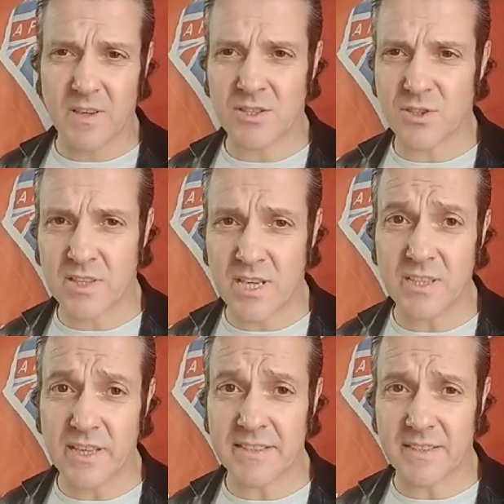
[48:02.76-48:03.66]
he
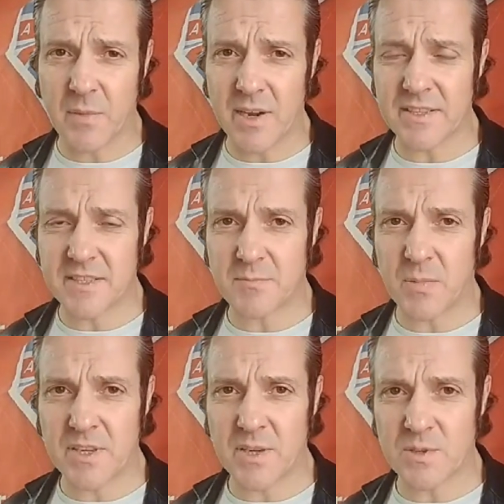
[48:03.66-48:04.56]
laid the mines,
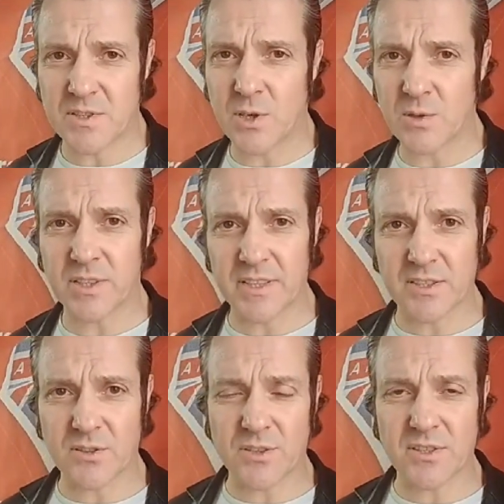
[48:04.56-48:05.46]
but he was totally
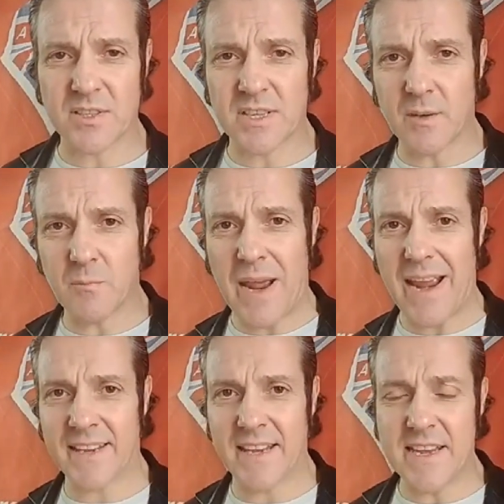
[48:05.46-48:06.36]
exhausted. He got
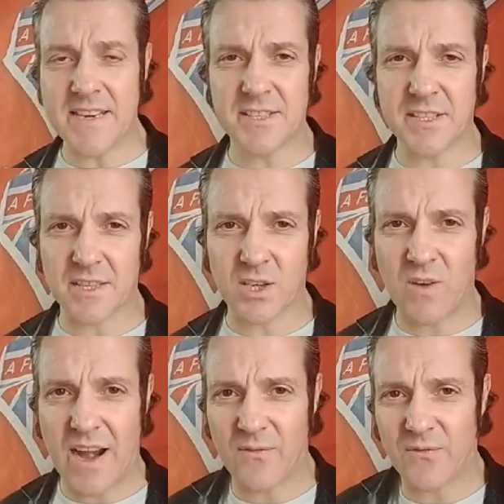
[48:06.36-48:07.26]
back into the
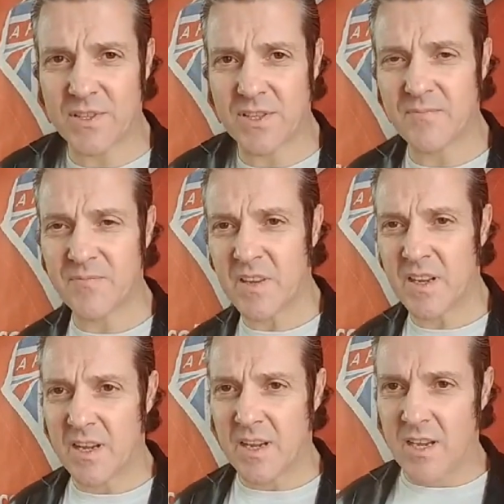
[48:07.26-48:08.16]
craft,
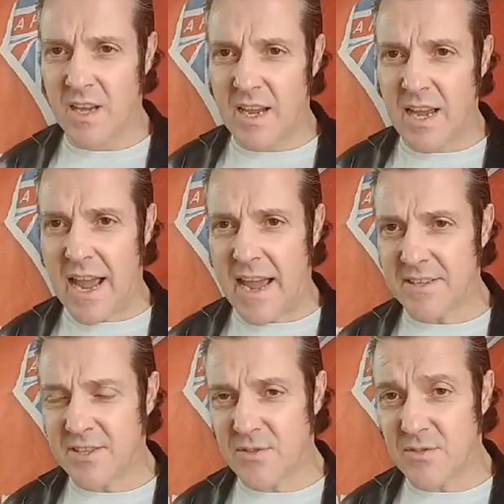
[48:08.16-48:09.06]

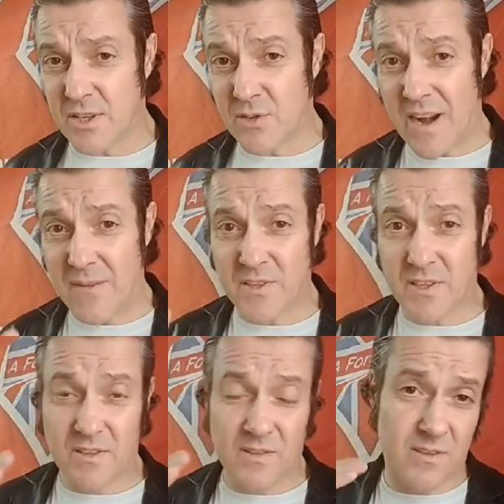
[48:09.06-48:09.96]
and the craft
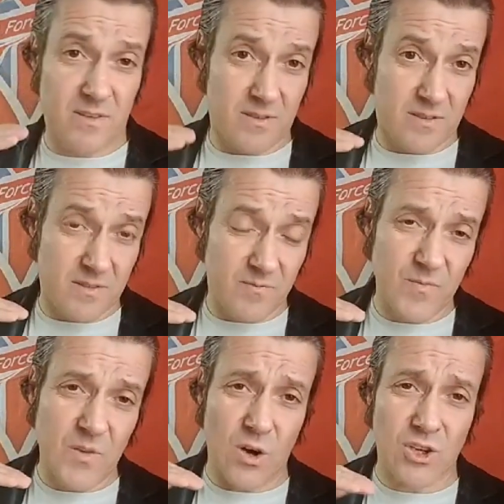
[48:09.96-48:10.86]

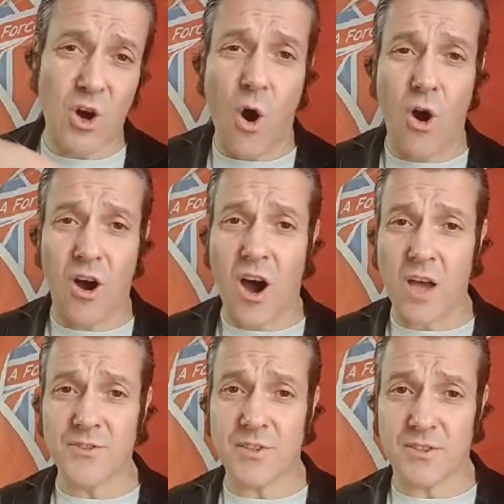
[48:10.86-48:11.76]
got caught
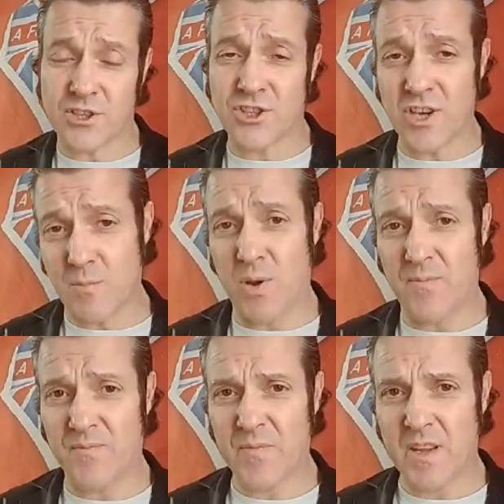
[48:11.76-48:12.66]
under the ship
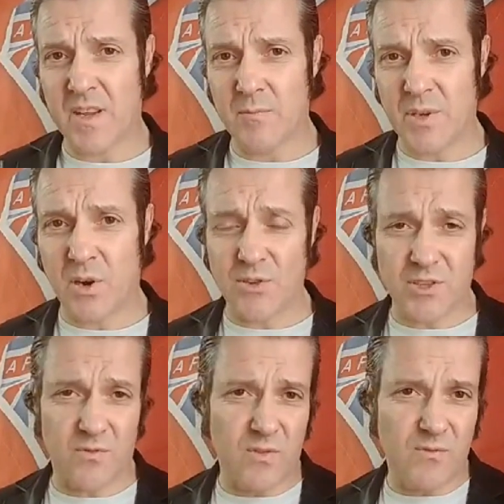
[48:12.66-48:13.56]
because
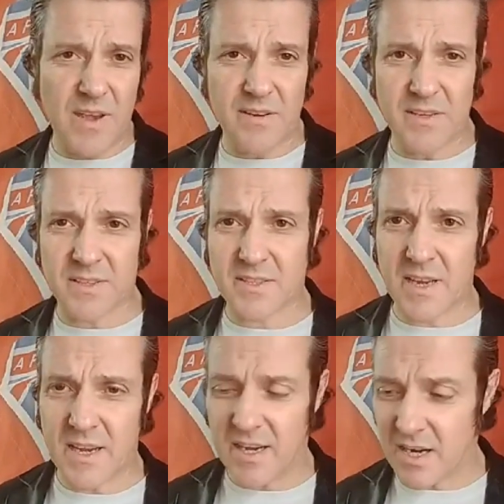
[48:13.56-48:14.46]
of various
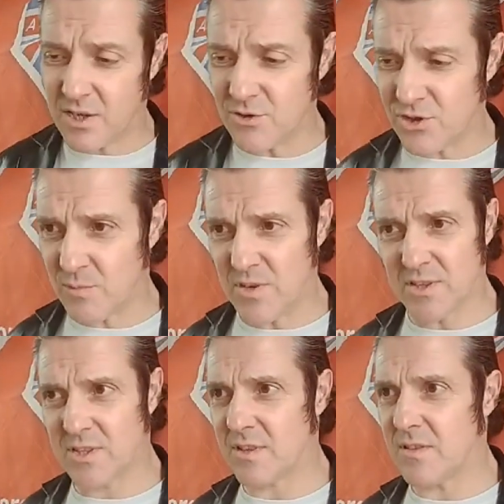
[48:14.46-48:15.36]

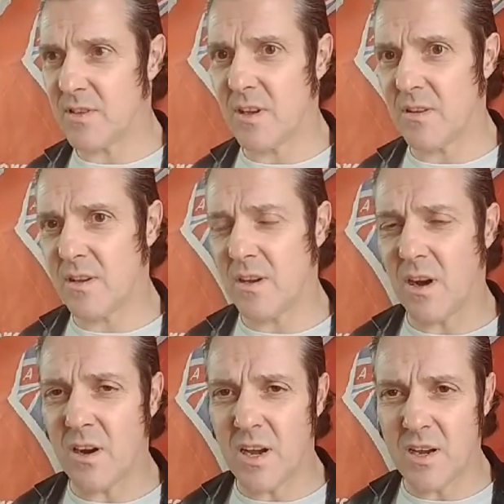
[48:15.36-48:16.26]
accoutrements
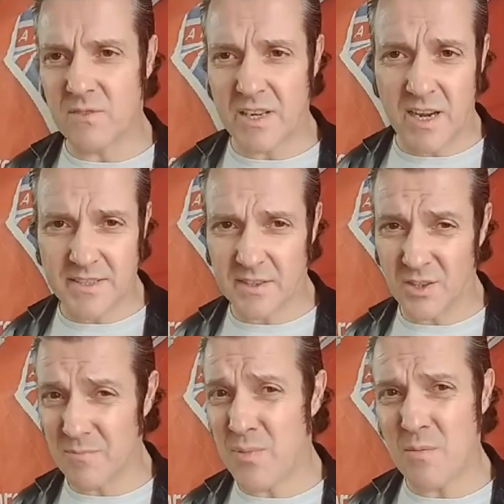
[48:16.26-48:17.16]
regarding the
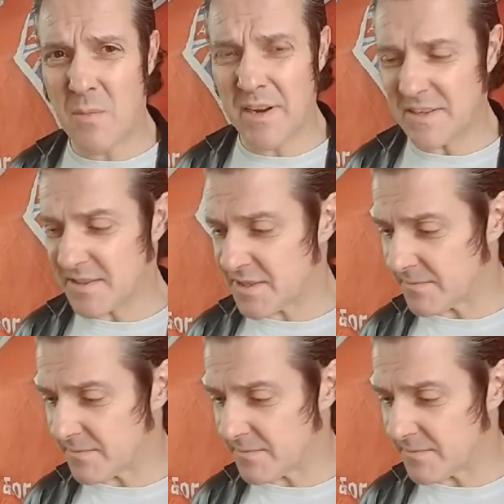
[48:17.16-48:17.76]
limpet mines.